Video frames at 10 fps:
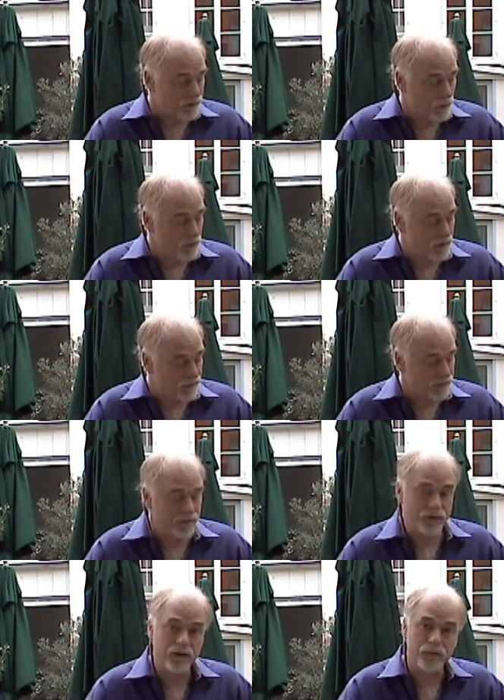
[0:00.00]
And so
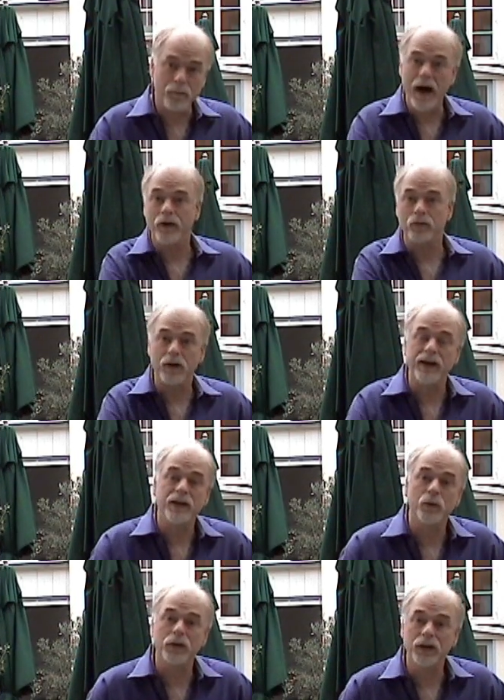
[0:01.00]
this model right
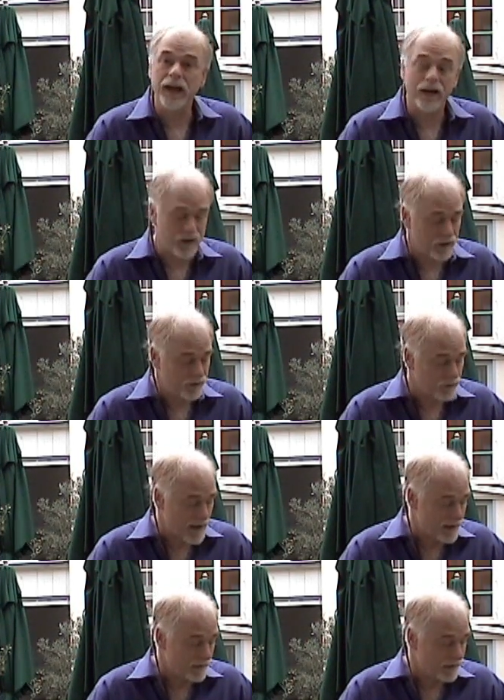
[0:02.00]
here will allow you to do
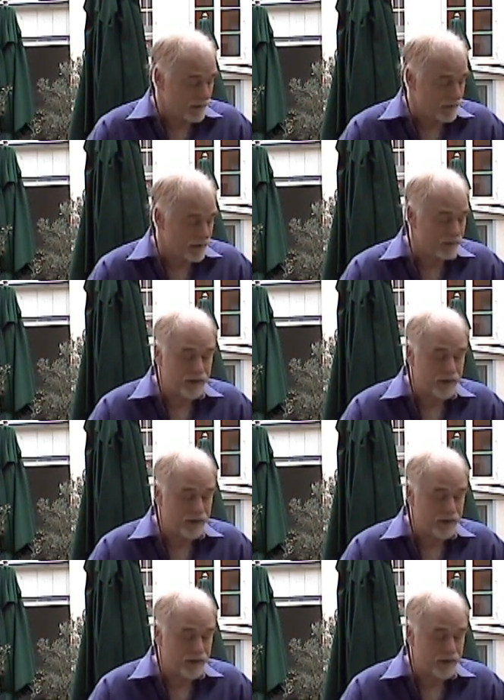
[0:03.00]
that. And the